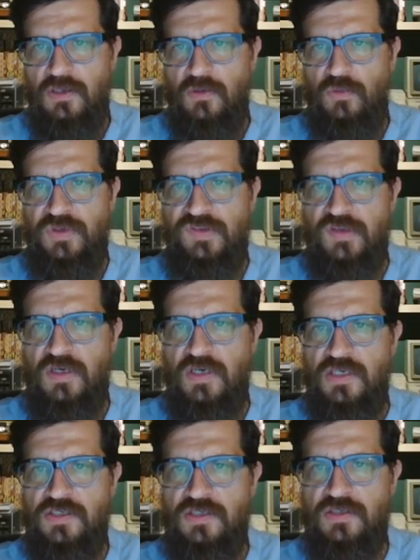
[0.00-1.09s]
We
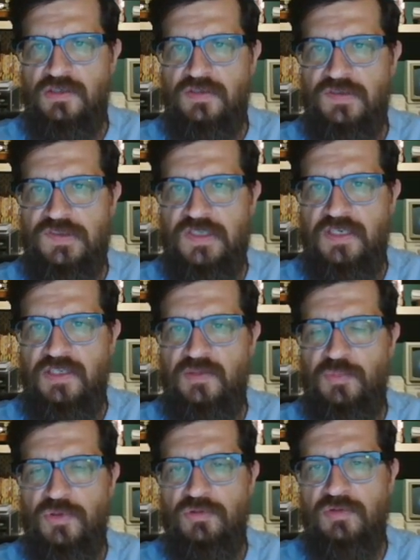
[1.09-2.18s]
start setting the
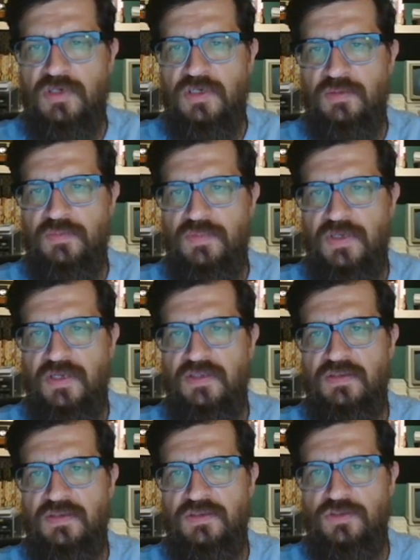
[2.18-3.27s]
program at
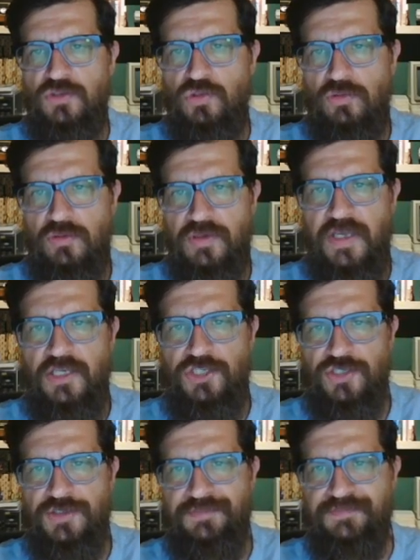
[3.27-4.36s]
the usual
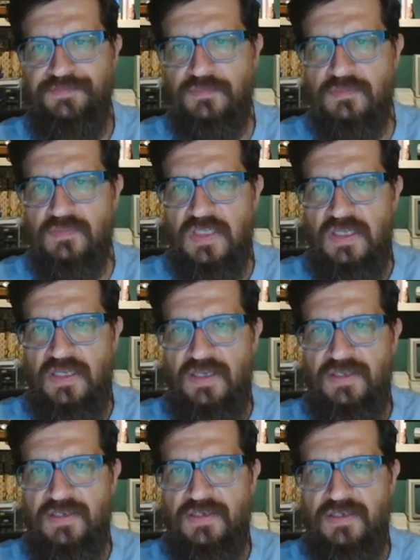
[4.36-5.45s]
location. And
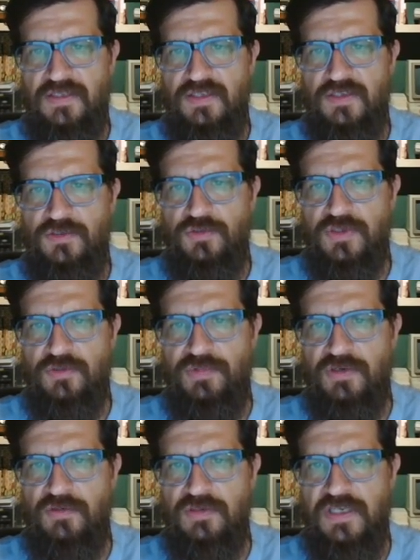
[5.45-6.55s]
then here you can
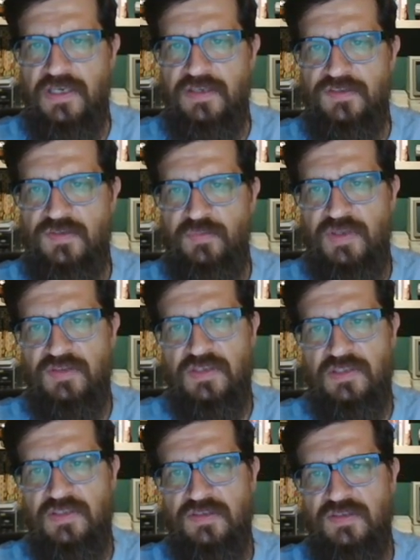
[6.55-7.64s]
recognize
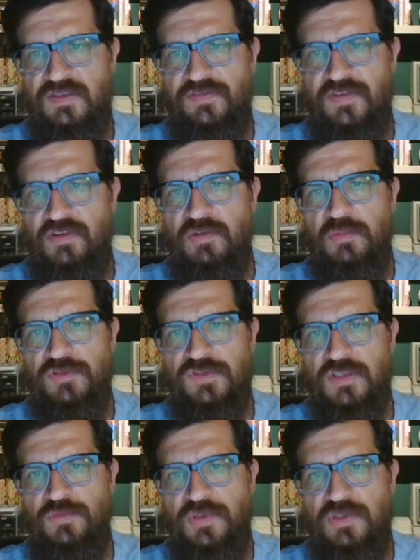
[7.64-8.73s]
basically the variables
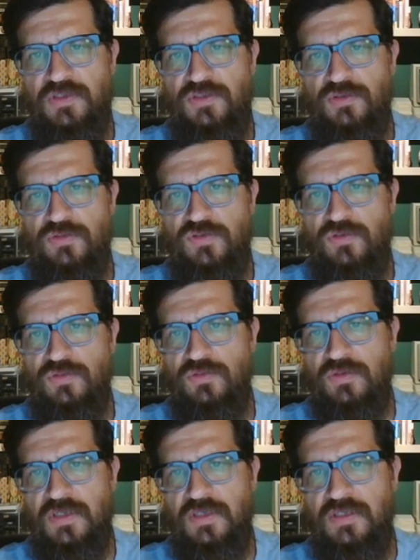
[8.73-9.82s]
that we use to
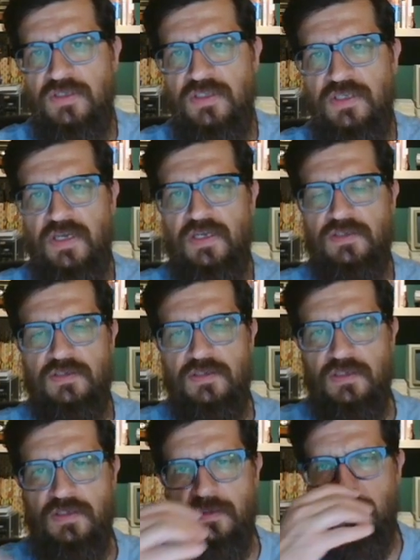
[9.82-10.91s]
indicate
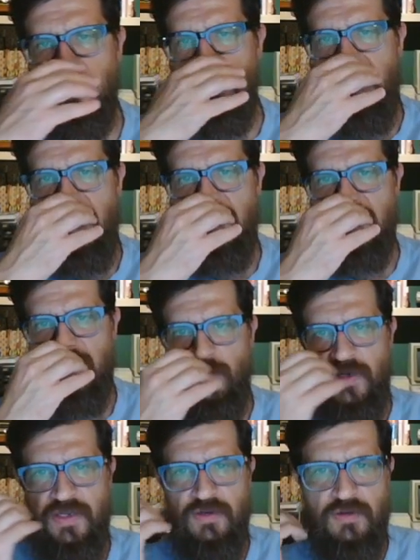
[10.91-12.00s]
the X and
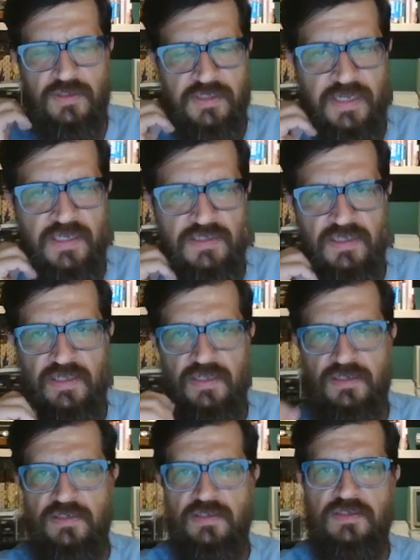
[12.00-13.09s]
Y coordinate,
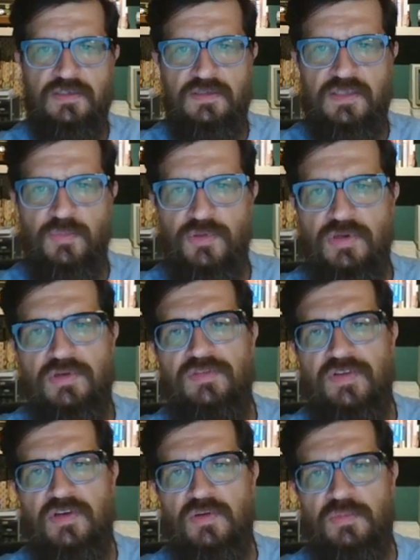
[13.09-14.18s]
and temporary
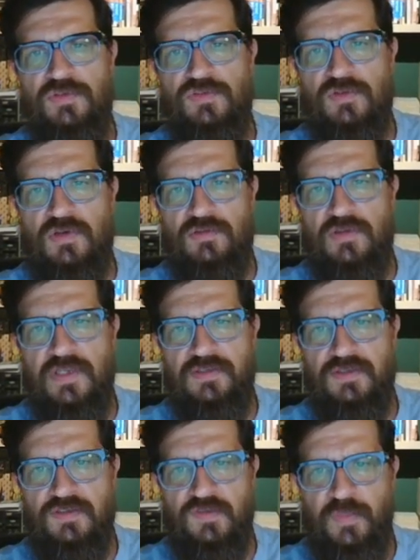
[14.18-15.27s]
variables to calculate the
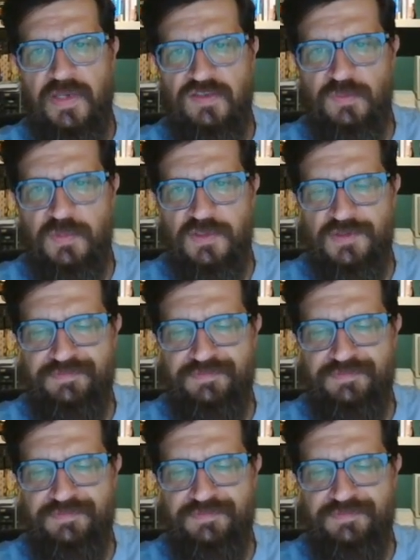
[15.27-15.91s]
displacement.